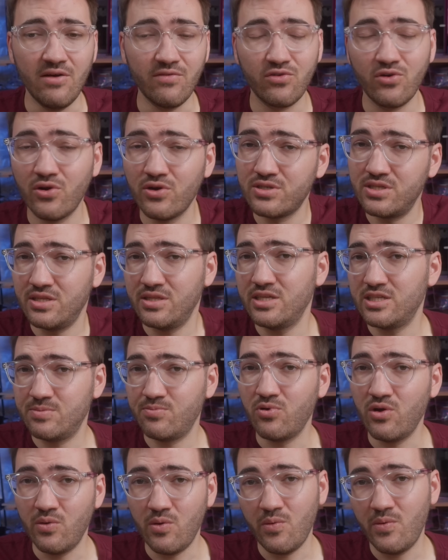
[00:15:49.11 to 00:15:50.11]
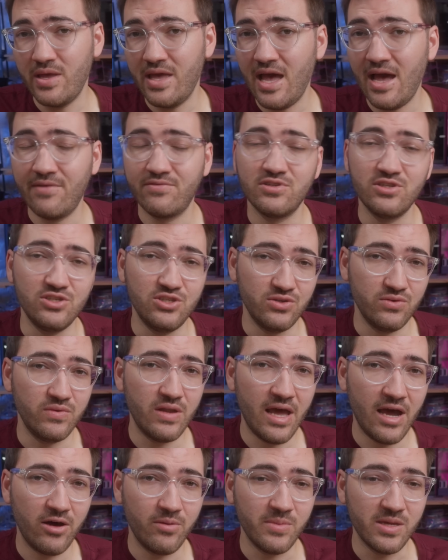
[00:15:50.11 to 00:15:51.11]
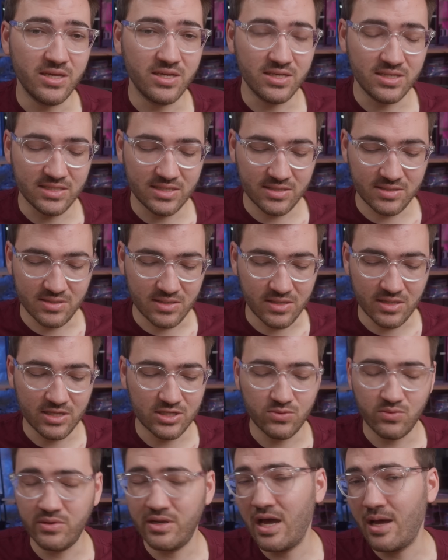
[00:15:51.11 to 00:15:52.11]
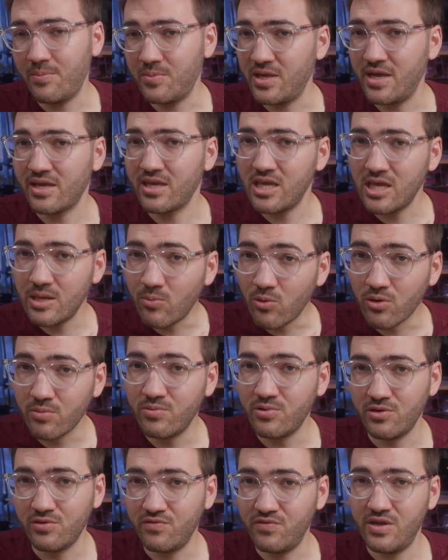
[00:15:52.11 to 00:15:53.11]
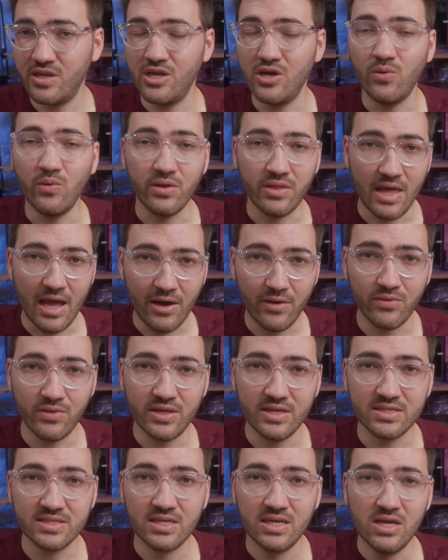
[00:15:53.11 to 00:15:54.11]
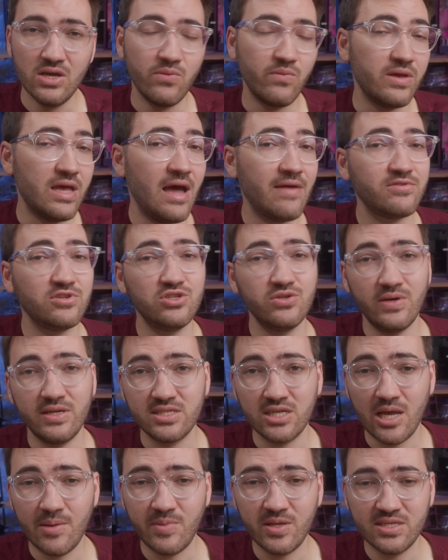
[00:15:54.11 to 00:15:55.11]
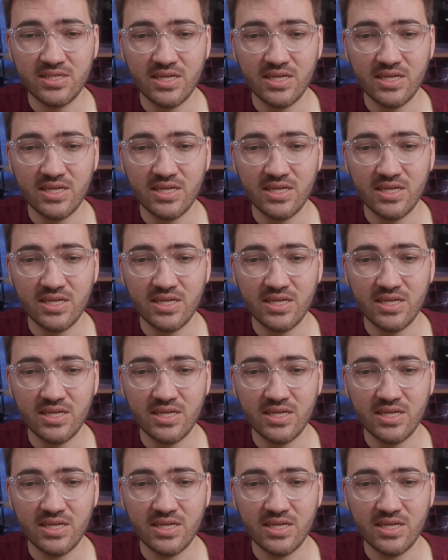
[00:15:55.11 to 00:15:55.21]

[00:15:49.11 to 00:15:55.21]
Of course, at this point, what we have to do now, because this would not be a keyboard build video without this, we have to do a typing